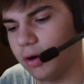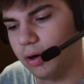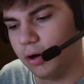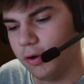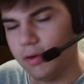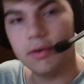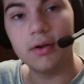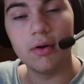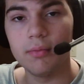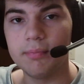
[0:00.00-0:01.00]
are,
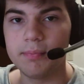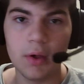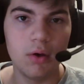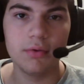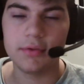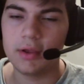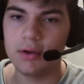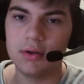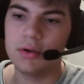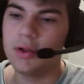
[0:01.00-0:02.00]
built
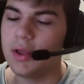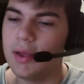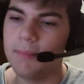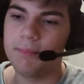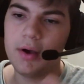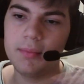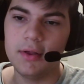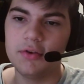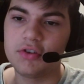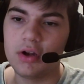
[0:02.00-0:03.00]
and
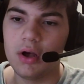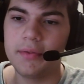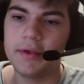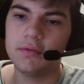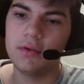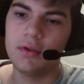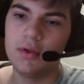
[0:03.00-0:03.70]
published and all this.